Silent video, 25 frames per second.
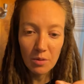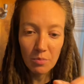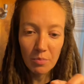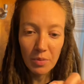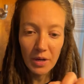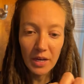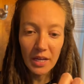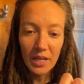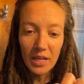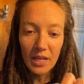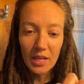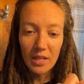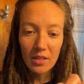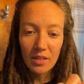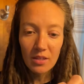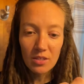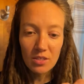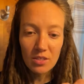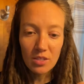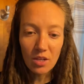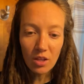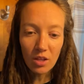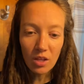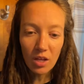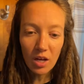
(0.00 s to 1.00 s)
But there's
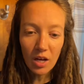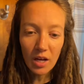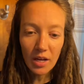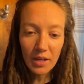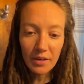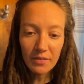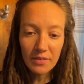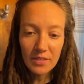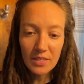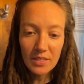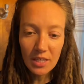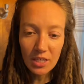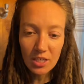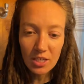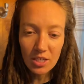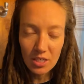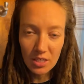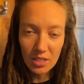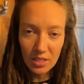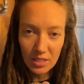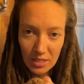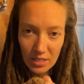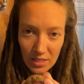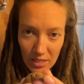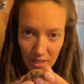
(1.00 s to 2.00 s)
a lot of
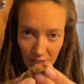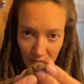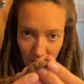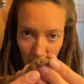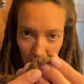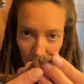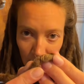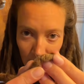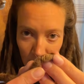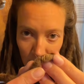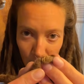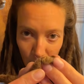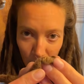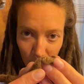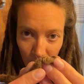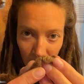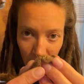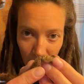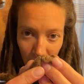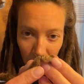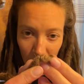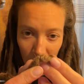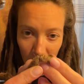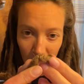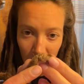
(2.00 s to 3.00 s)
sections like this one
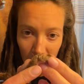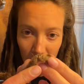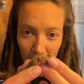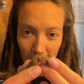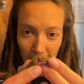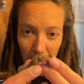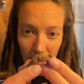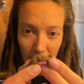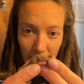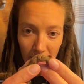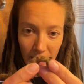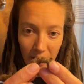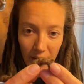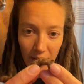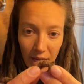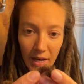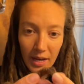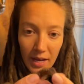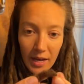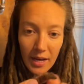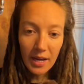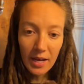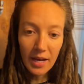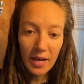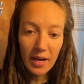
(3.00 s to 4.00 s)
here
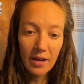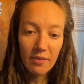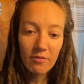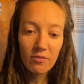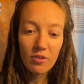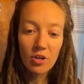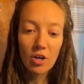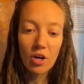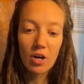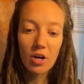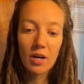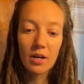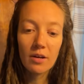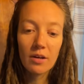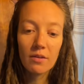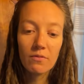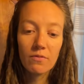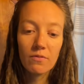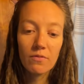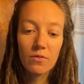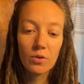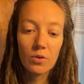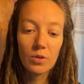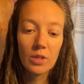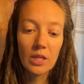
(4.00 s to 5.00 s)
that have not
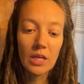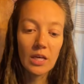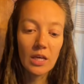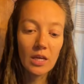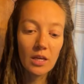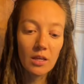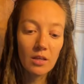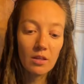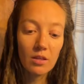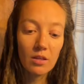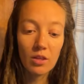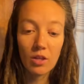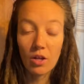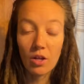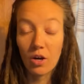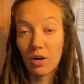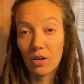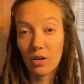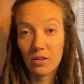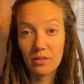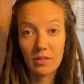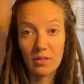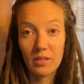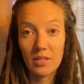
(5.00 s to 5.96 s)
fully locked.